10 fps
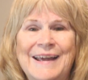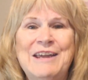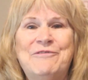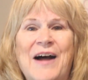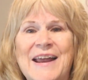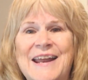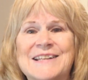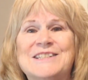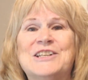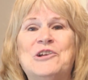He
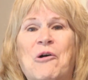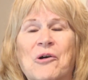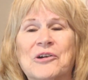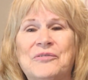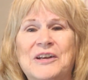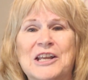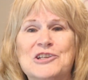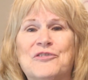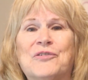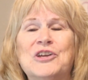financed an
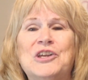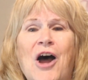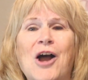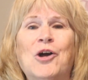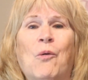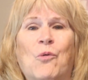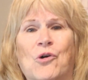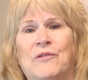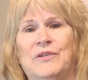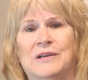orphanage for young
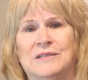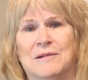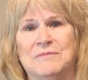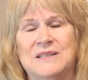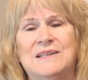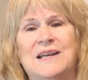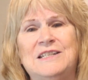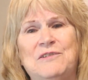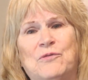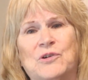war victims in
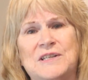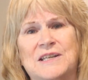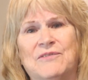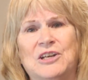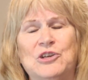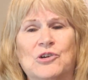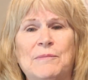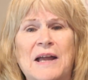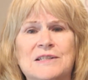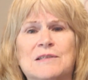1947 in
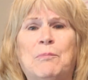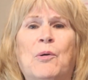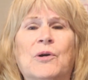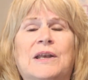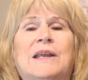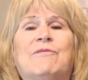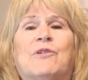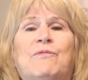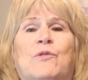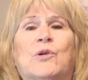Europe and supported it
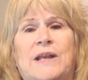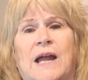for 4